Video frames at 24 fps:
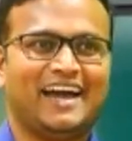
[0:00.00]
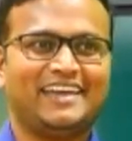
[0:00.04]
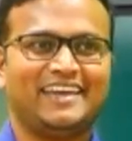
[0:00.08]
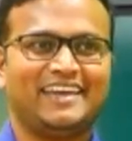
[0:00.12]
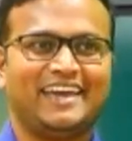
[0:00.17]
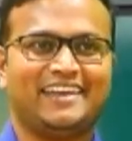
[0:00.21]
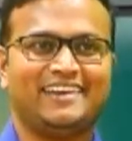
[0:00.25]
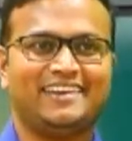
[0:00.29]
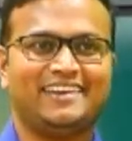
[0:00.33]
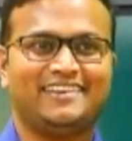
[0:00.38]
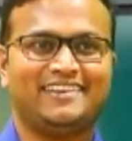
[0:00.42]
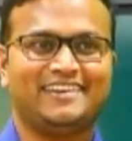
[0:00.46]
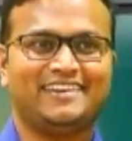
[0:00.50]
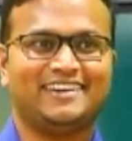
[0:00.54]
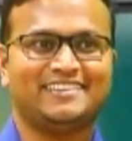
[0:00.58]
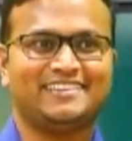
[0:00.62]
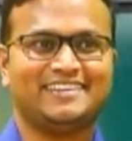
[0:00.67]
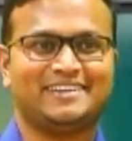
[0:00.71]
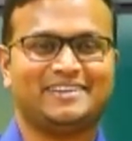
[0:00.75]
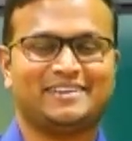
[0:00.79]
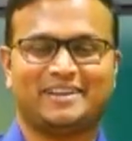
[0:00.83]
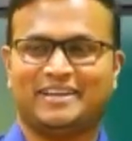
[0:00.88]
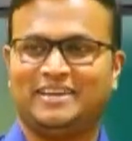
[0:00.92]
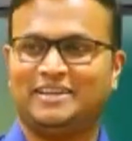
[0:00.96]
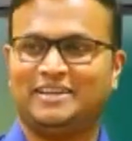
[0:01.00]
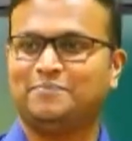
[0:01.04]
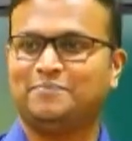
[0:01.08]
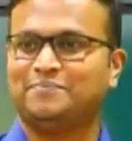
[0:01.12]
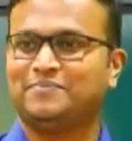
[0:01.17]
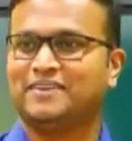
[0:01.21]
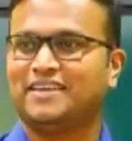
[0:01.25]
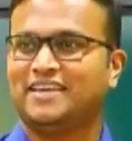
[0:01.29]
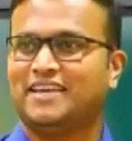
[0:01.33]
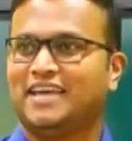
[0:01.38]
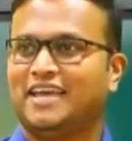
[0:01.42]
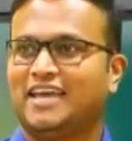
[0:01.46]
I entered the train.
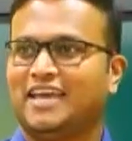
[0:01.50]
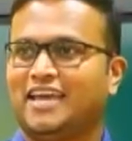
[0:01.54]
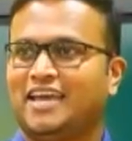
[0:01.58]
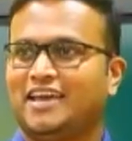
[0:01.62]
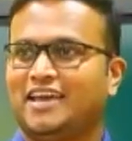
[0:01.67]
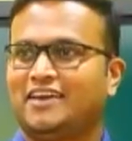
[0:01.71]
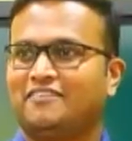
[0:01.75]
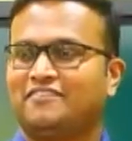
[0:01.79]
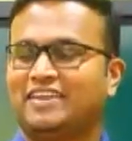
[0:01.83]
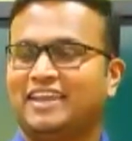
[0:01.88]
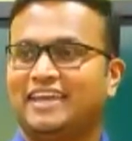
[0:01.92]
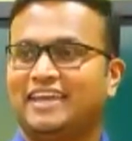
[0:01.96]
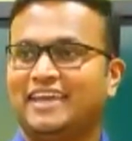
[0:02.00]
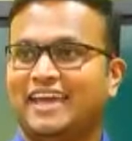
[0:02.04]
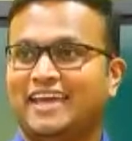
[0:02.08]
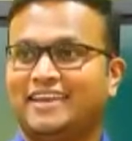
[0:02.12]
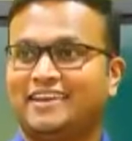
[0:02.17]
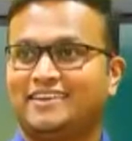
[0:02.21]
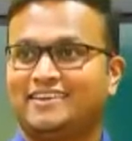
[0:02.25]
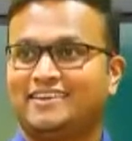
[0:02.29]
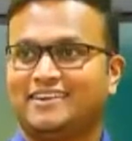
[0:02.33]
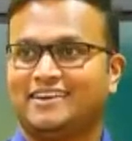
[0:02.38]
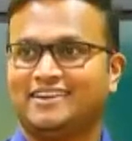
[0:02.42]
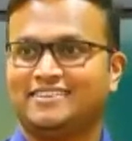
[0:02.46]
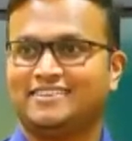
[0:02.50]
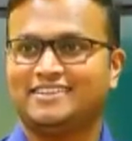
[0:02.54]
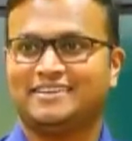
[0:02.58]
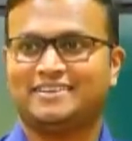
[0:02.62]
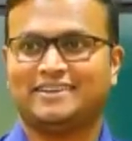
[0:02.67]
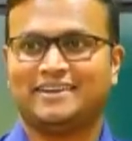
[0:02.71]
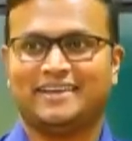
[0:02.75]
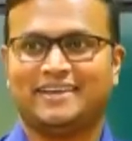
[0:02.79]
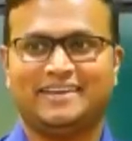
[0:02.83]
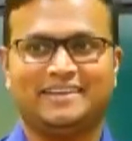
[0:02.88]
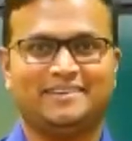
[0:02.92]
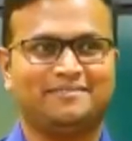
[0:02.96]
When I entered
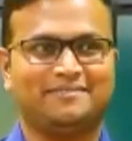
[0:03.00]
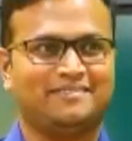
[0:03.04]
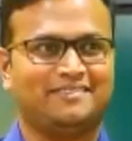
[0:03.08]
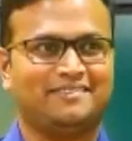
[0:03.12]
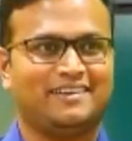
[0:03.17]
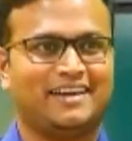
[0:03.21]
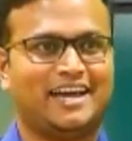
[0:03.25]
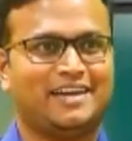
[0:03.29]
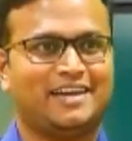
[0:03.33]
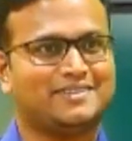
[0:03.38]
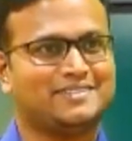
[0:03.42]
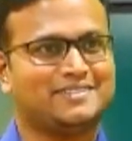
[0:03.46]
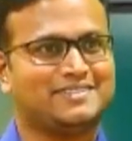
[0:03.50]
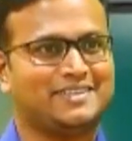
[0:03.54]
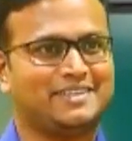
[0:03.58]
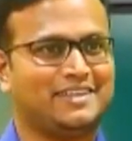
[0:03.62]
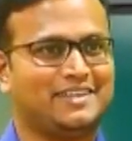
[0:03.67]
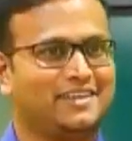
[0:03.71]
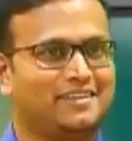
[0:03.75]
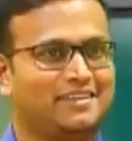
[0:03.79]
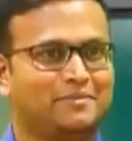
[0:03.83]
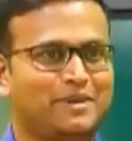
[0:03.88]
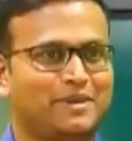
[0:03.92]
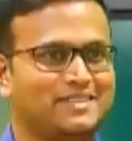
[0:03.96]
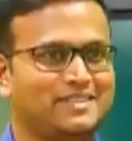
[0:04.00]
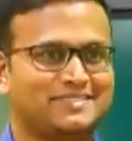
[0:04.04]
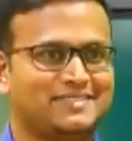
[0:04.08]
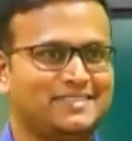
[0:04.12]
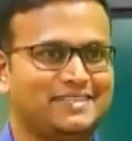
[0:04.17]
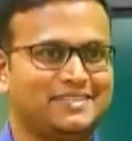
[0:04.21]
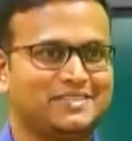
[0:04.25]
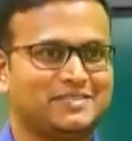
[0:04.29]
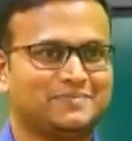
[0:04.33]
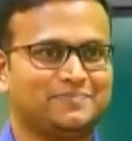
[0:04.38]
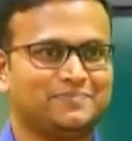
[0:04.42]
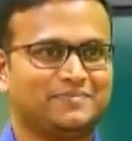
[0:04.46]
the train, I was sitting in my
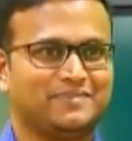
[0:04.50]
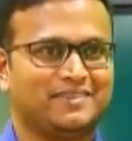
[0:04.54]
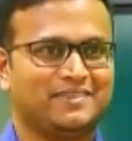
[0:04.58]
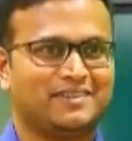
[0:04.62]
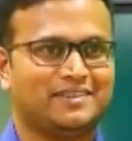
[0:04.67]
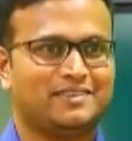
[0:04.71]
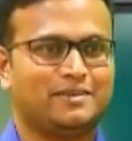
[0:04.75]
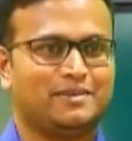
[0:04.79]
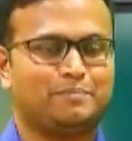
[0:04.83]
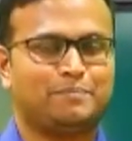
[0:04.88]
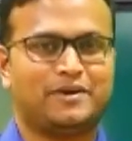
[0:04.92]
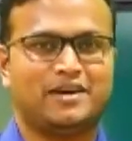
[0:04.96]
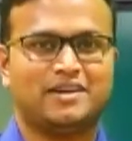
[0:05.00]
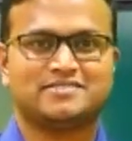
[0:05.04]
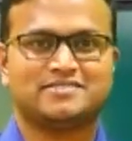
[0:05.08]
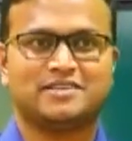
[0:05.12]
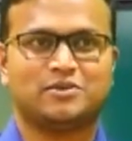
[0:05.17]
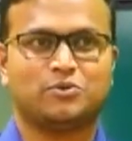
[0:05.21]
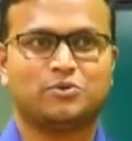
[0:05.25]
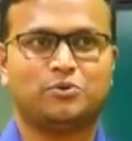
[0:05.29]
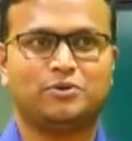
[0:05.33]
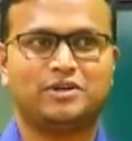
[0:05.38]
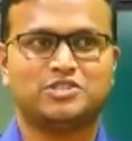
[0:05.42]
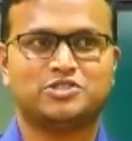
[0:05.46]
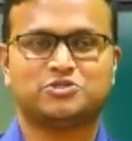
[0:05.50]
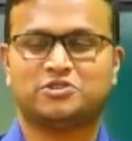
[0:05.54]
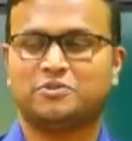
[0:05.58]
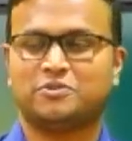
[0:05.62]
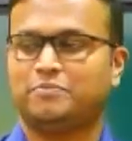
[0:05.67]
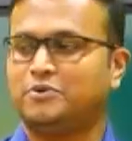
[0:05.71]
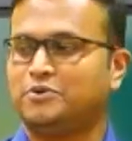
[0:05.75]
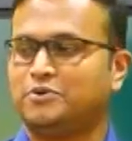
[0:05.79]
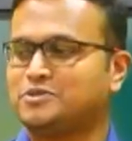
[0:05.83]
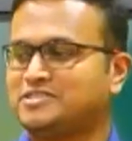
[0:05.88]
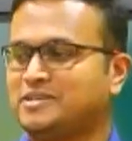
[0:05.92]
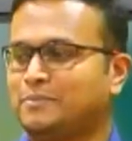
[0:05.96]
seat. The person who
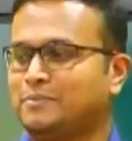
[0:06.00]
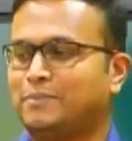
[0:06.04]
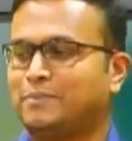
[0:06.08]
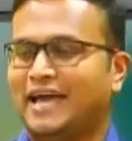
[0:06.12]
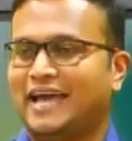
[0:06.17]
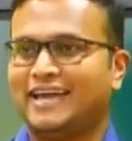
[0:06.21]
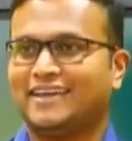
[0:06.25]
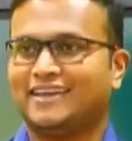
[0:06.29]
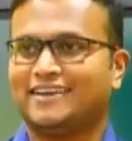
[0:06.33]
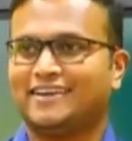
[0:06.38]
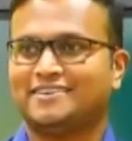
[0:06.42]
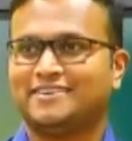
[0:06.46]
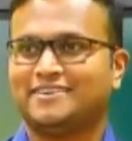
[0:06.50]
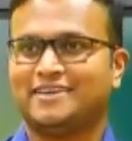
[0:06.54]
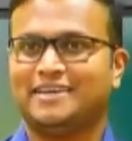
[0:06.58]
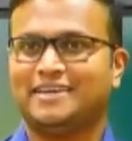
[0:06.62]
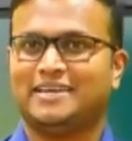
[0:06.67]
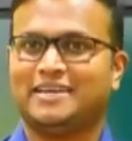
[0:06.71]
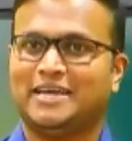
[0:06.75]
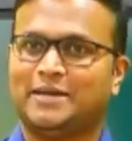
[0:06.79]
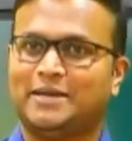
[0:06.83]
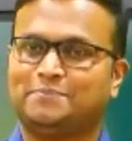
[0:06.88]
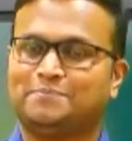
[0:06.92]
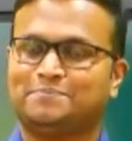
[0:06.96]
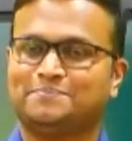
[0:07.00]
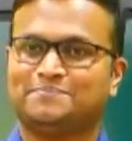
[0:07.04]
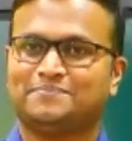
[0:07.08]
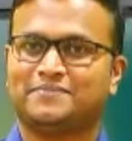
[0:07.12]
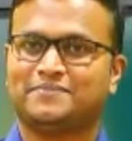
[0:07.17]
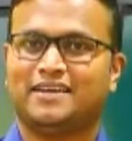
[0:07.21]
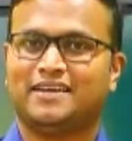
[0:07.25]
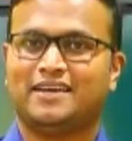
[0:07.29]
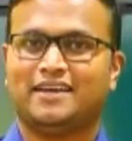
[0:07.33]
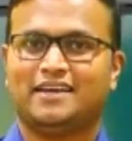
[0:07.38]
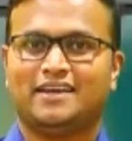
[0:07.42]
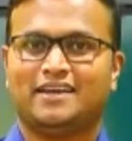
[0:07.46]
distributes the blanket, he came.
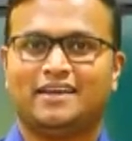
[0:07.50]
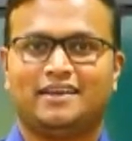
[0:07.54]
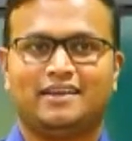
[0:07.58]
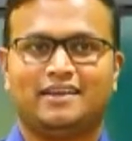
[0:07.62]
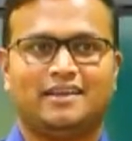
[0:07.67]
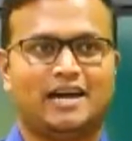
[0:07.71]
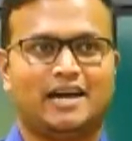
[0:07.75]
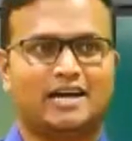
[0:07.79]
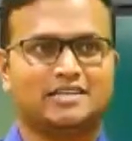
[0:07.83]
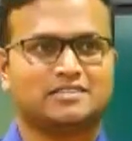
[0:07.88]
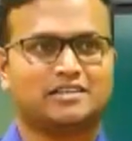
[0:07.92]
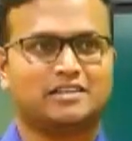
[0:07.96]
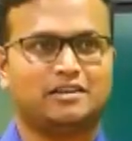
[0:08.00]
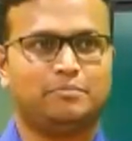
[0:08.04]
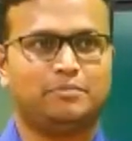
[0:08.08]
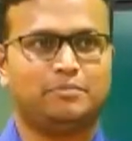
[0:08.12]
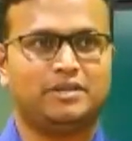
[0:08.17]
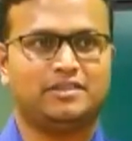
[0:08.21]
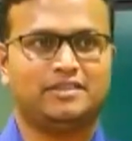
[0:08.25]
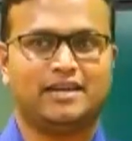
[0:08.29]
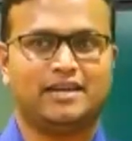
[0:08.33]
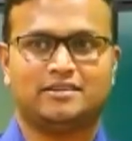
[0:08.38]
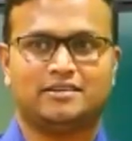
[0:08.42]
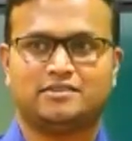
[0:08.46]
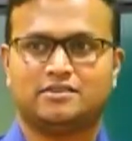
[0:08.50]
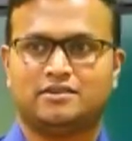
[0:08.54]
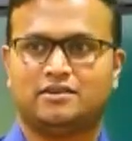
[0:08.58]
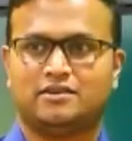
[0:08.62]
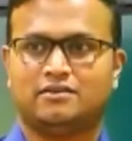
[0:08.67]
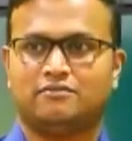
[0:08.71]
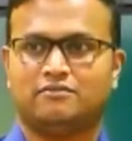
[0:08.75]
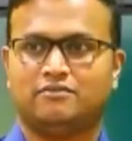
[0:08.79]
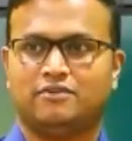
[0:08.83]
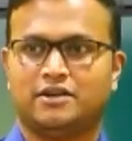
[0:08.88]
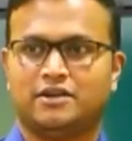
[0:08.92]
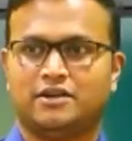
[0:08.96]
He asked me that,
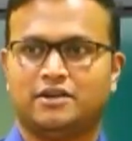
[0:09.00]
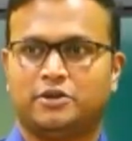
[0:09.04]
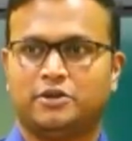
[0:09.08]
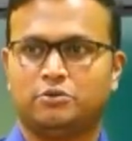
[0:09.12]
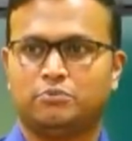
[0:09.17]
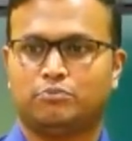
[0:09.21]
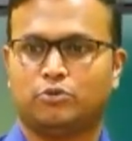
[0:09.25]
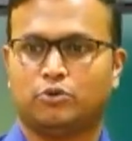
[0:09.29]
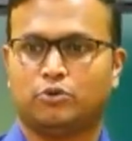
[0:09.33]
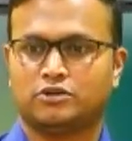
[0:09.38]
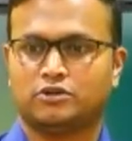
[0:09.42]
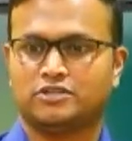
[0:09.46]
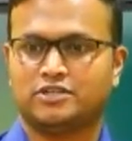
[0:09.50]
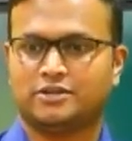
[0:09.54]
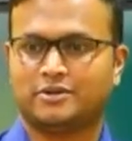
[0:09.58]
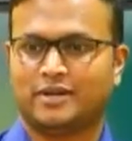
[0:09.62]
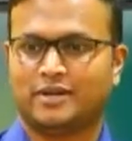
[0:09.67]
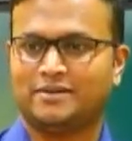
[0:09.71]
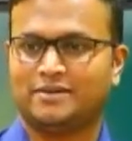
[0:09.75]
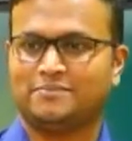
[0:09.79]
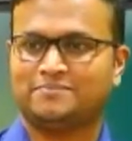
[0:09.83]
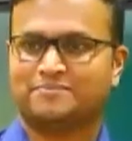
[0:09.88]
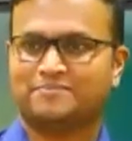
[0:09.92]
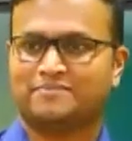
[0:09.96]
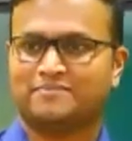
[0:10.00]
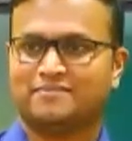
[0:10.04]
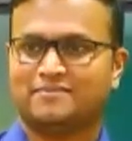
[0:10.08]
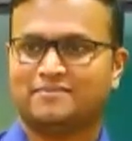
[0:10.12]
where did you board the train?